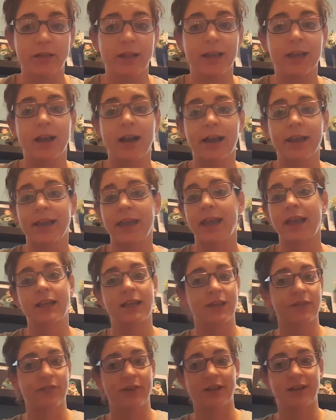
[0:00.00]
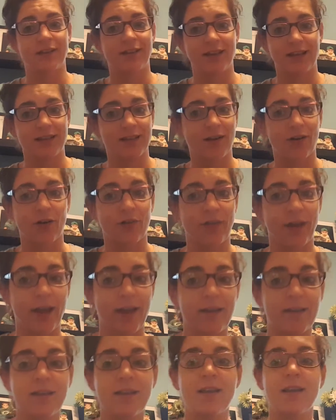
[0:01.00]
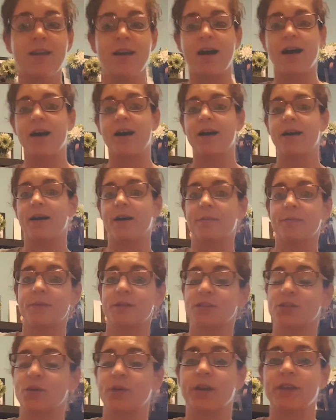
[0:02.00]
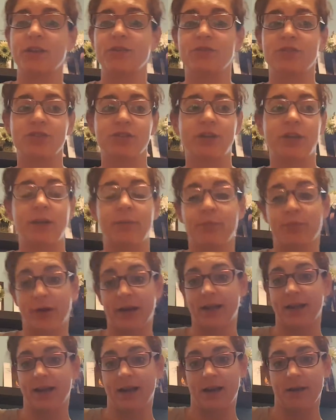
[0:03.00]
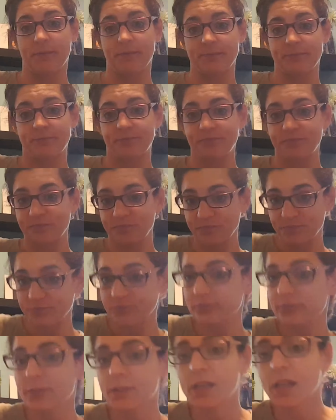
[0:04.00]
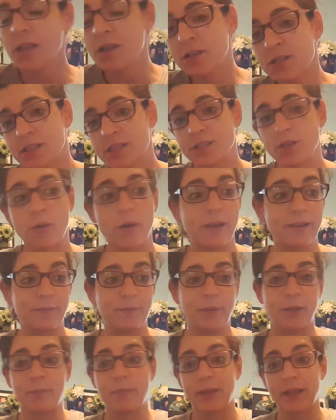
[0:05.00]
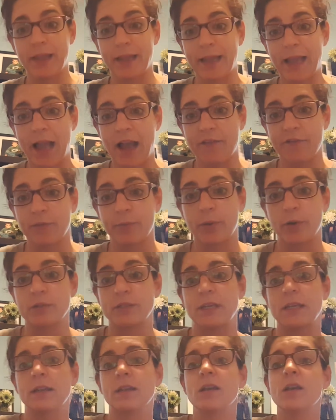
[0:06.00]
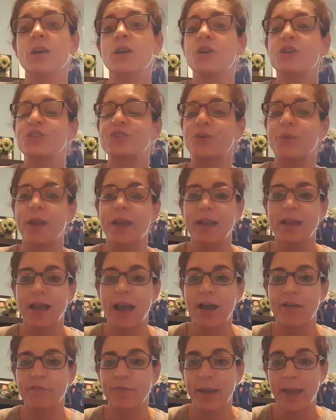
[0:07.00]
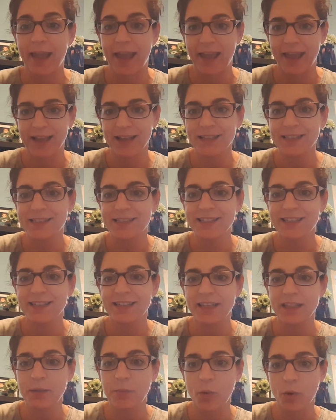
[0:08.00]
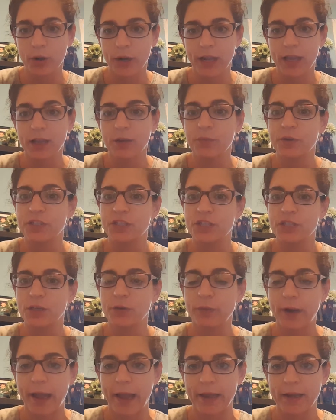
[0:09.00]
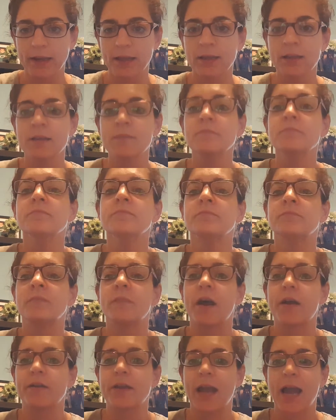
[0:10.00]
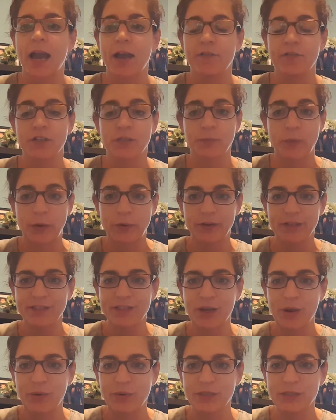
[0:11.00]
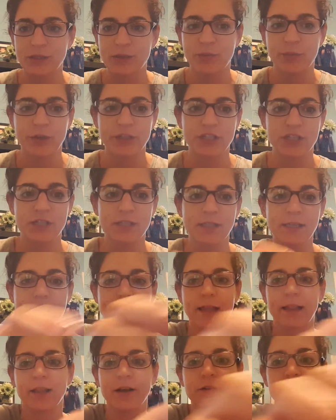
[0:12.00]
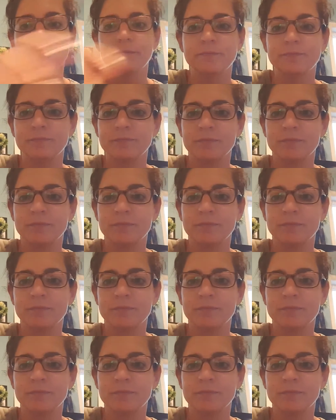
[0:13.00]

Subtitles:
Like I can't even eat all that. So I usually break it up. So it'd be like half a protein. So I'd have my eggs in the morning, which is a red. I would have sprouted toast, which is a yellow.